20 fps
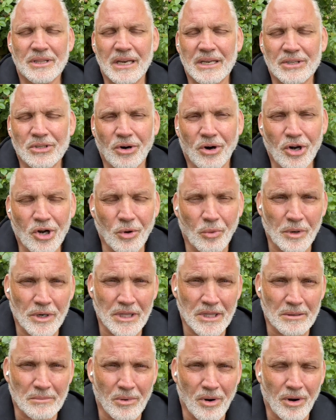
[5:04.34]
their door at one
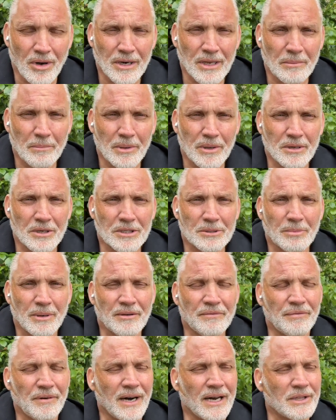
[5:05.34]
in the morning because
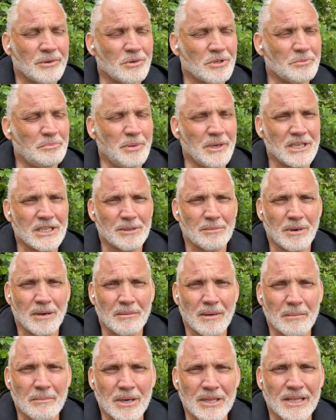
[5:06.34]
my father was beating
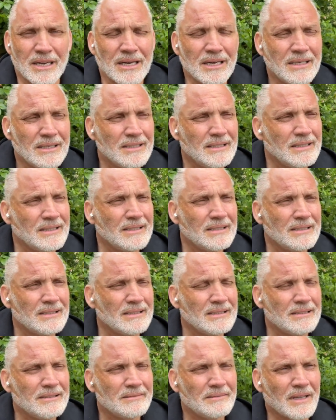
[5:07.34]
my mother.
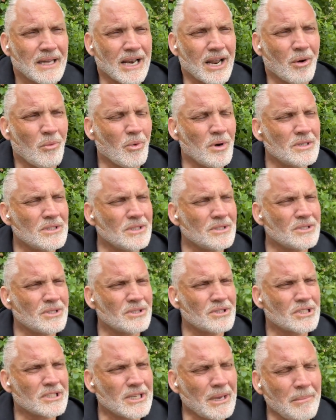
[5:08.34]
And I wanted
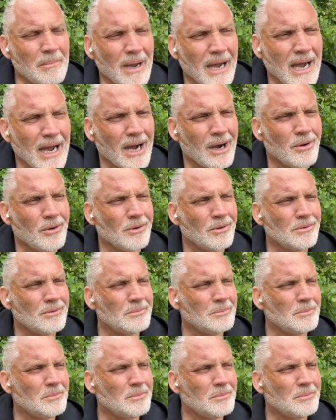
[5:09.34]
to somehow